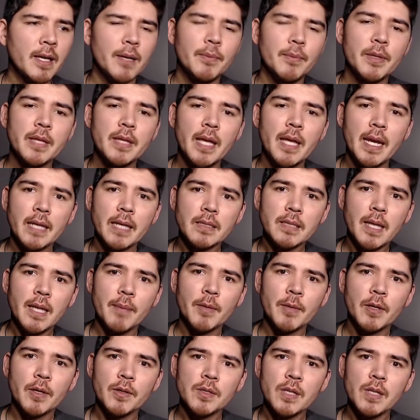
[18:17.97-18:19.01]
But then as
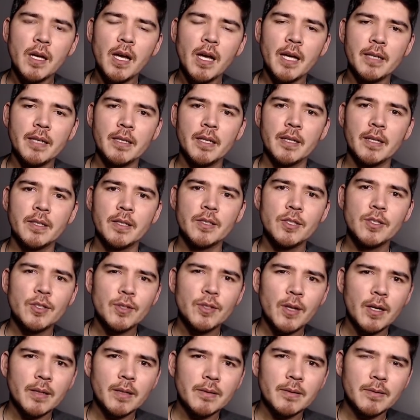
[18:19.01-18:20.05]
time goes on,
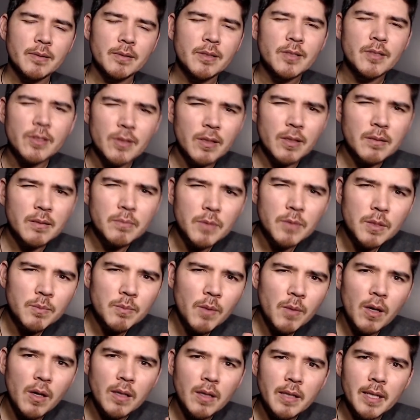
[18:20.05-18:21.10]
start start
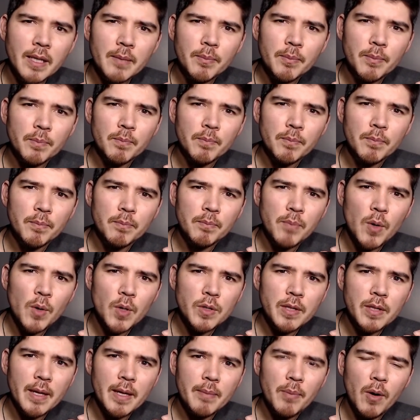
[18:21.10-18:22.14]
small like
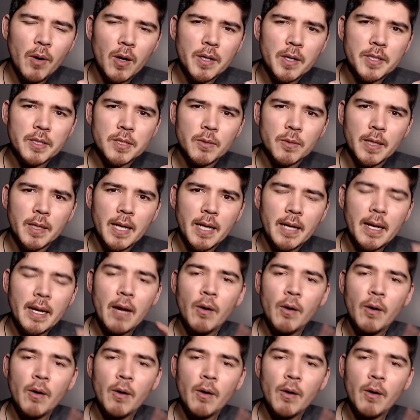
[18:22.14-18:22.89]
birthday parties or whatnot.